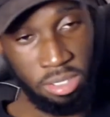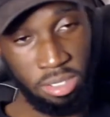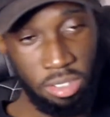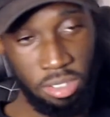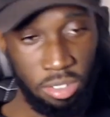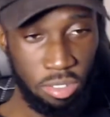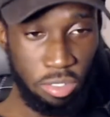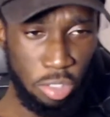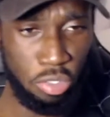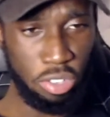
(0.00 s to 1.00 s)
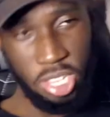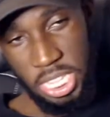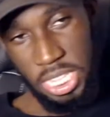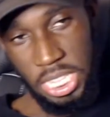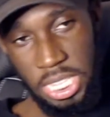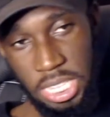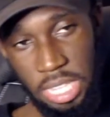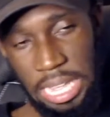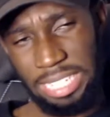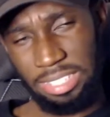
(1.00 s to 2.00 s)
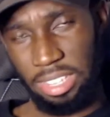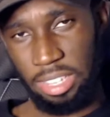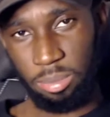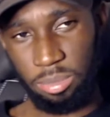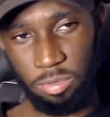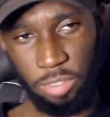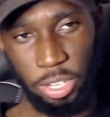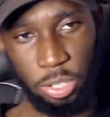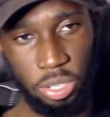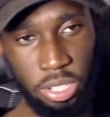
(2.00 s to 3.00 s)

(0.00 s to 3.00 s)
Slucci? I like his name. Very unique.